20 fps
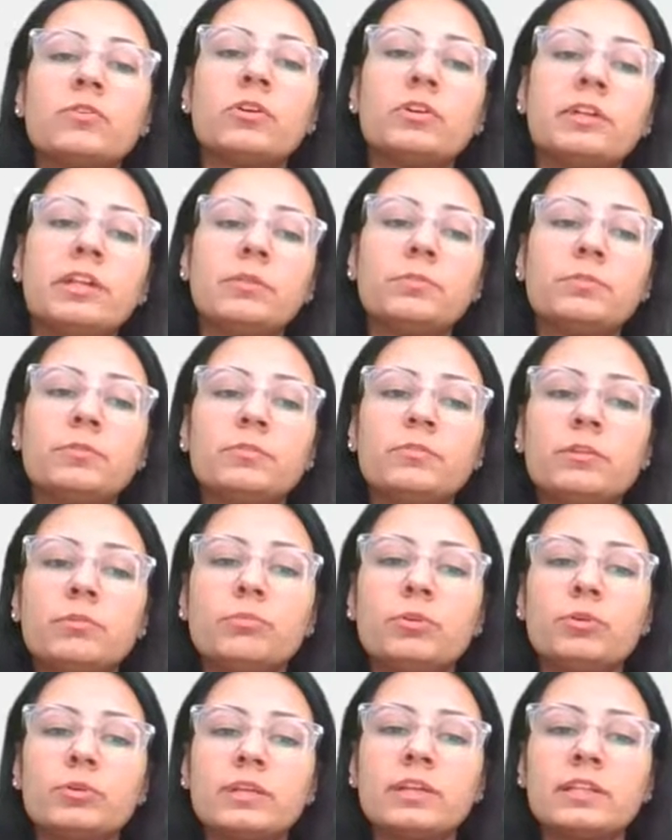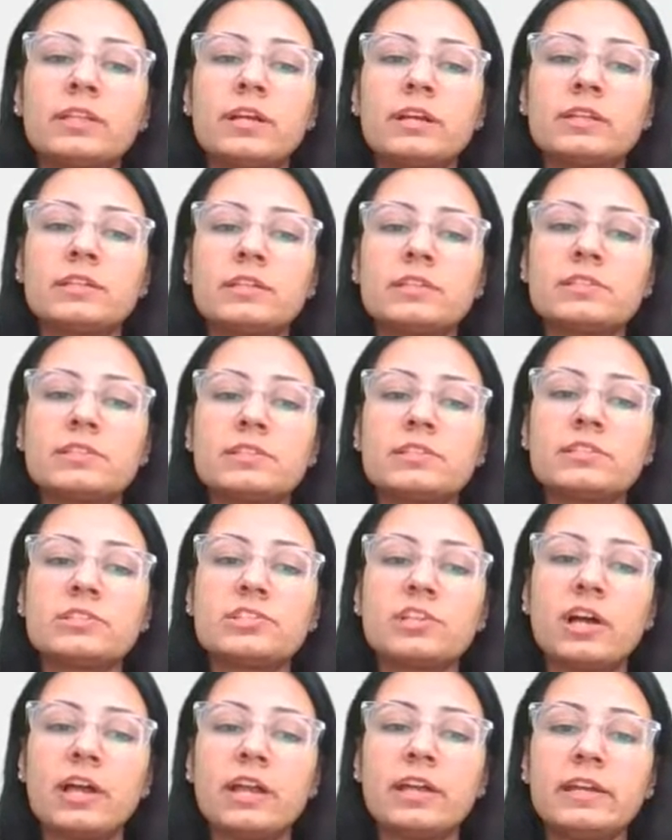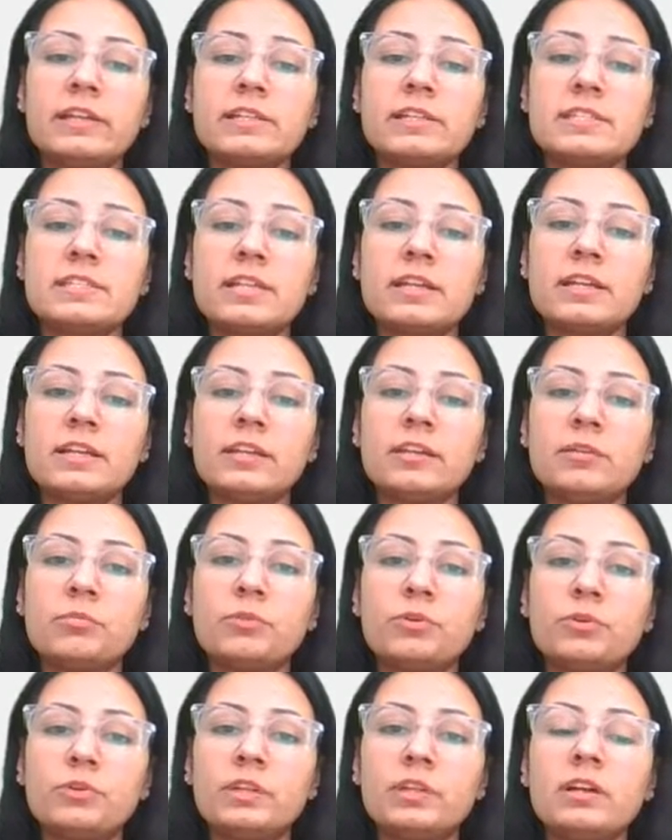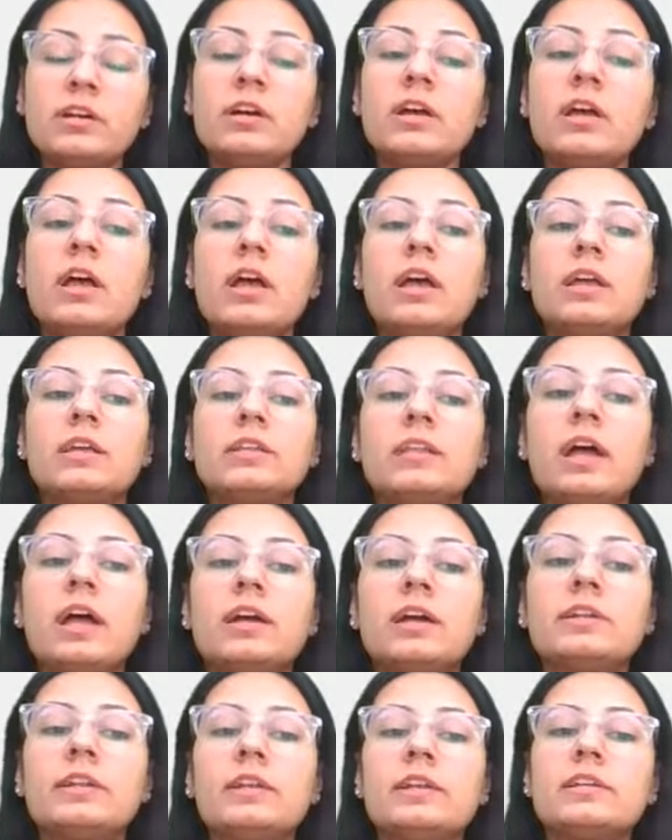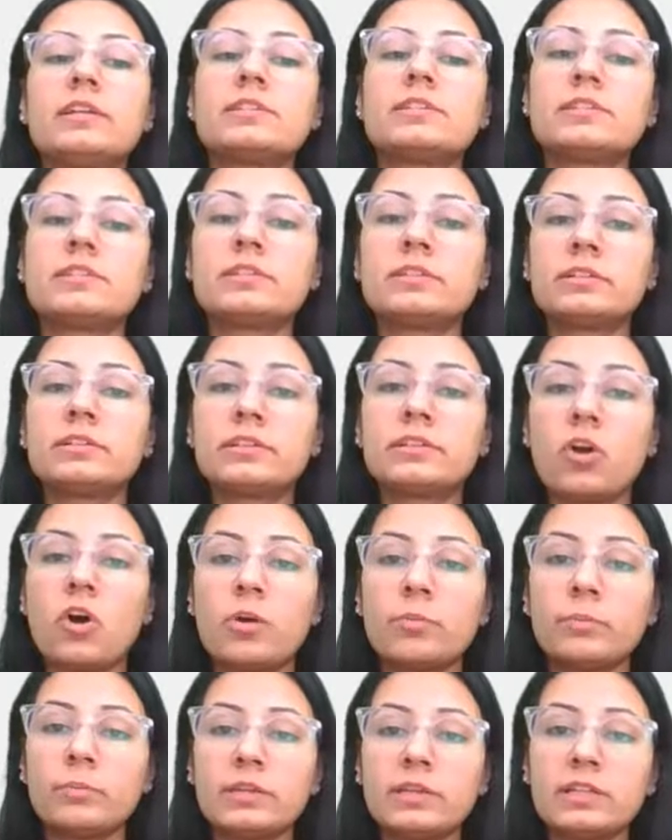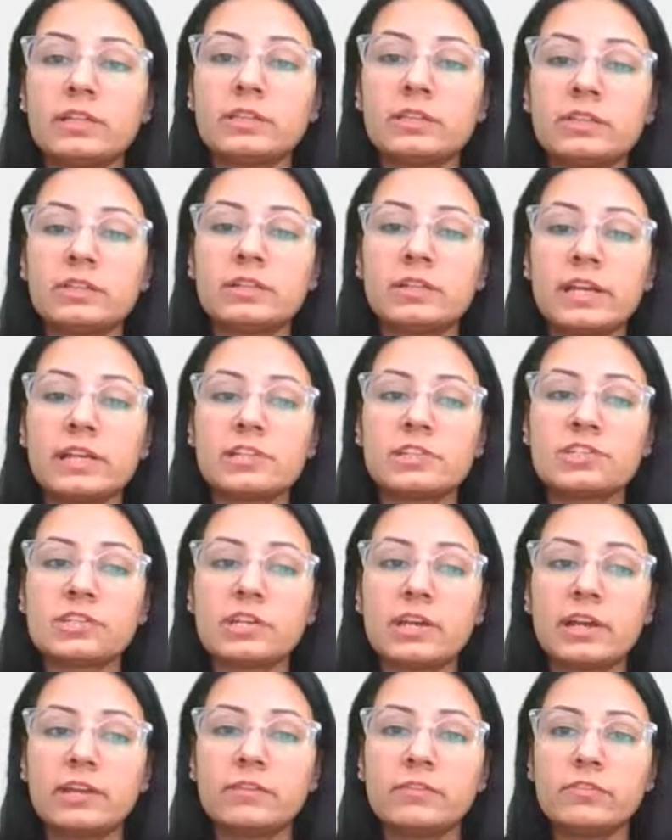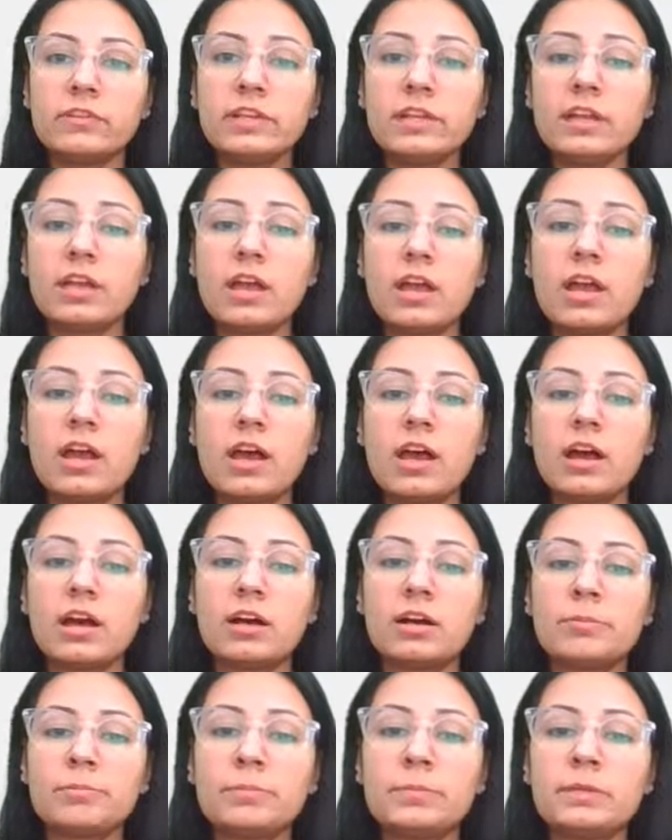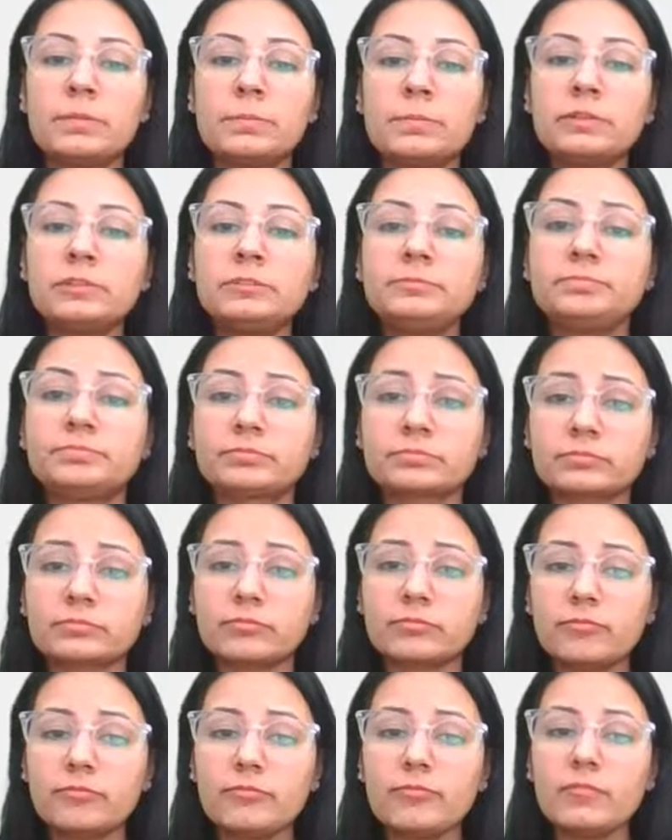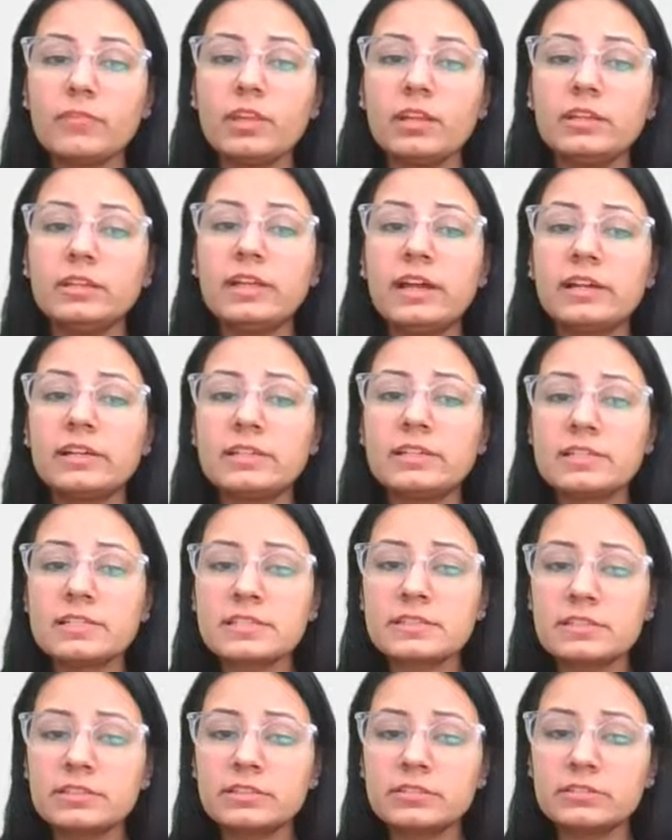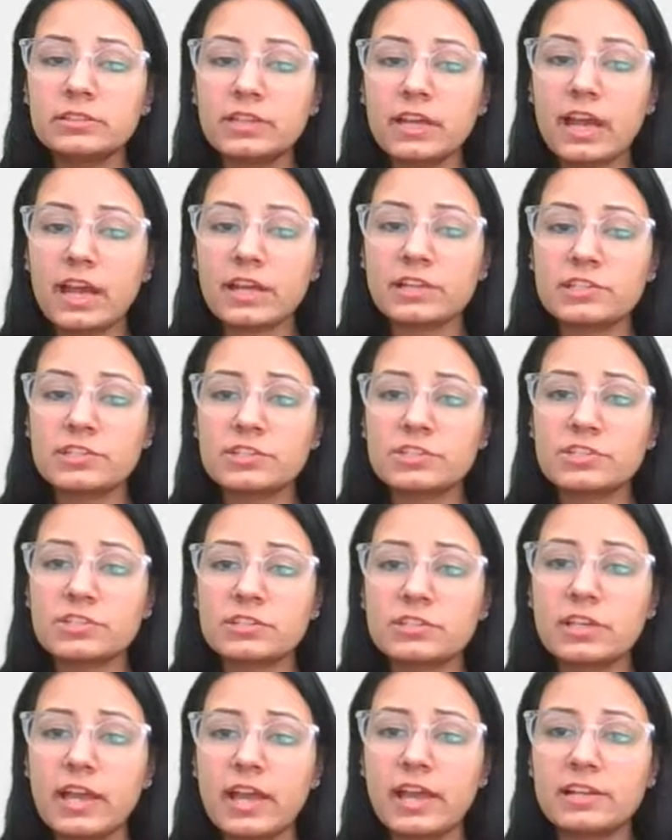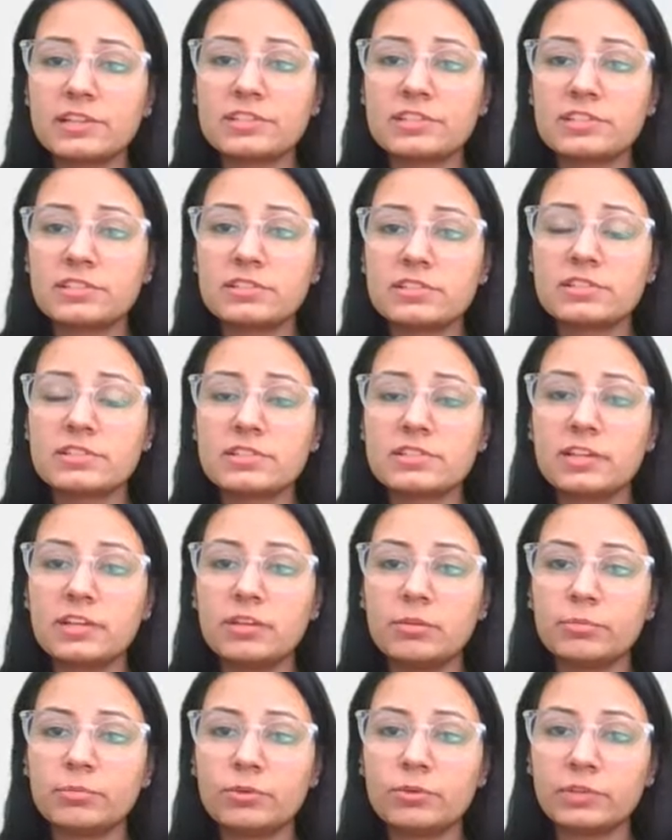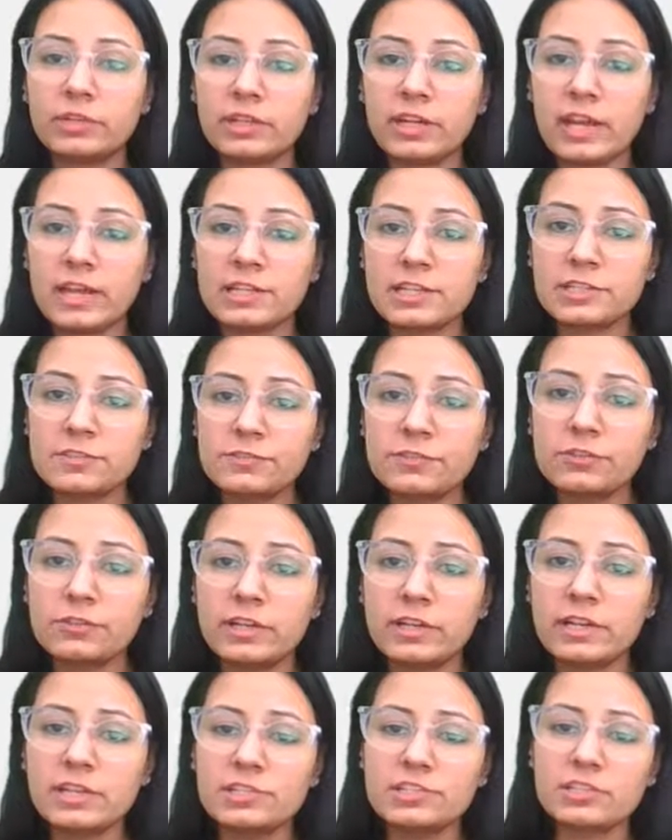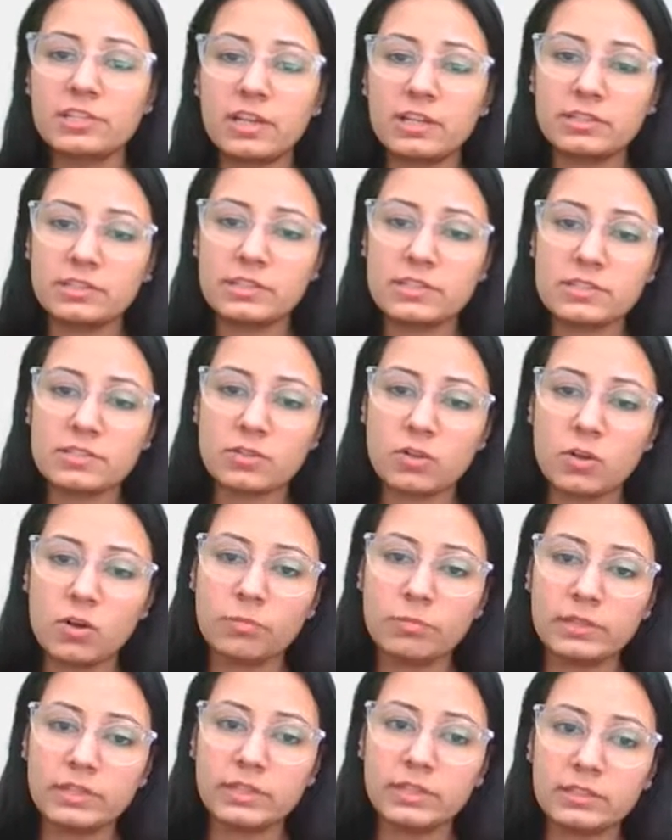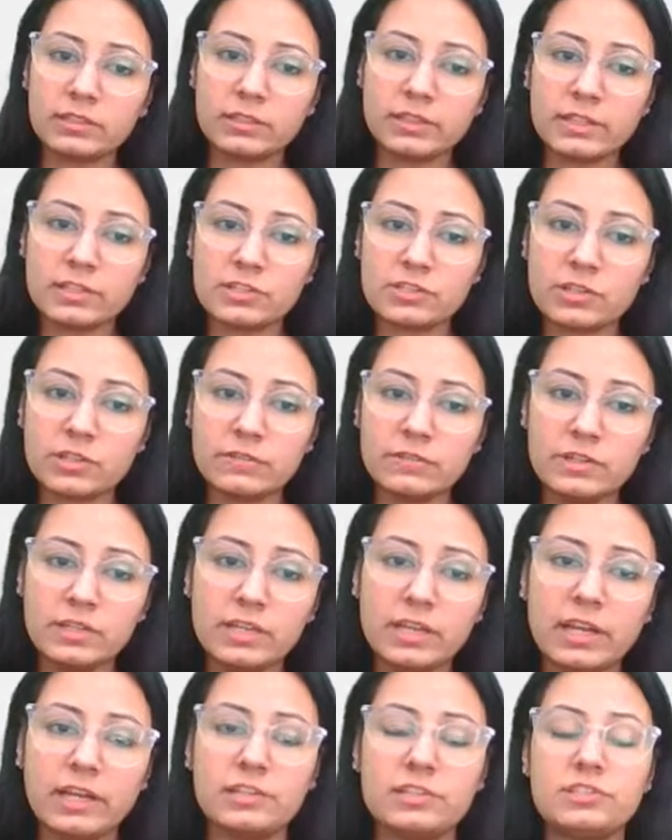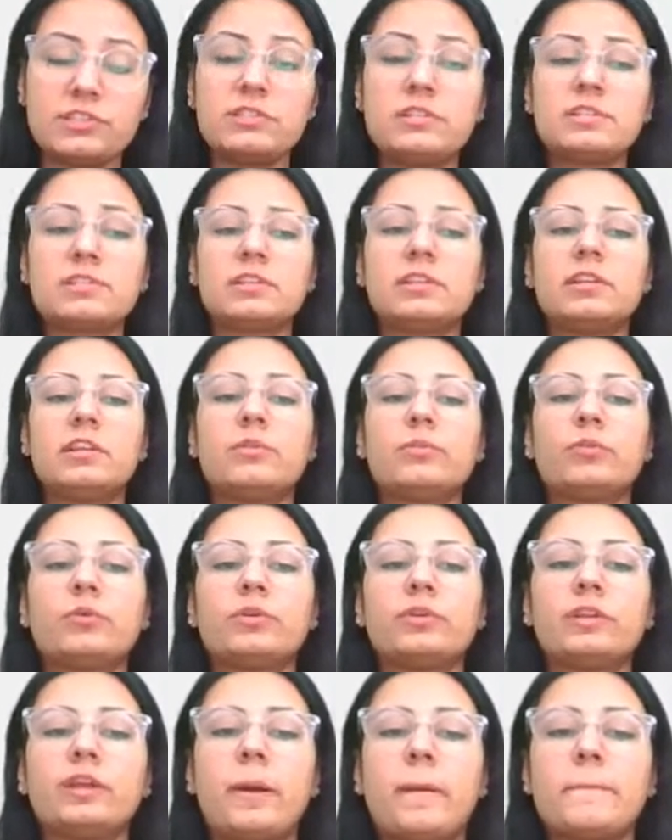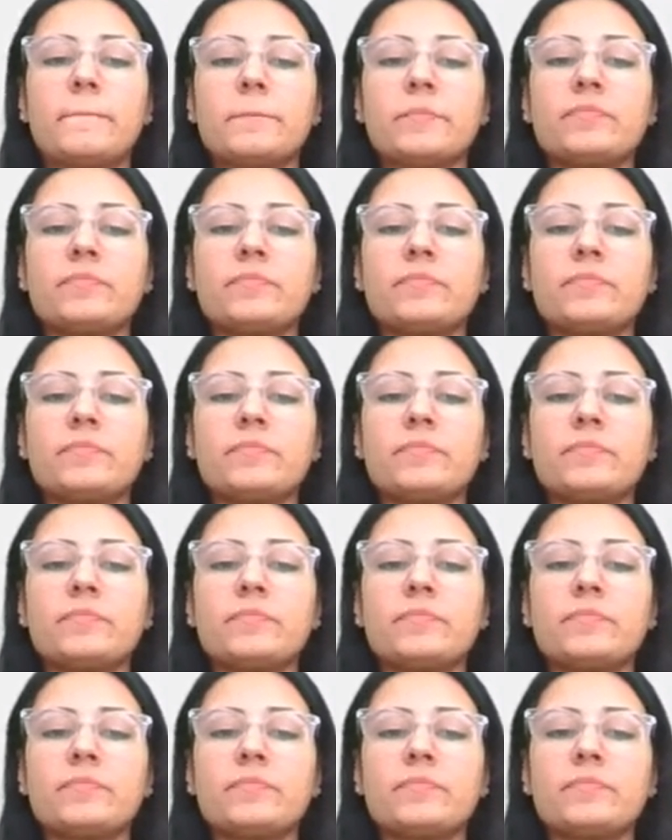And what type of pneumonia? That is the giant cell pneumonia, that is the common in the HIV people. That is the Hecht's pneumonia, H4H, that is common in the HIV, Hecht's pneumonia,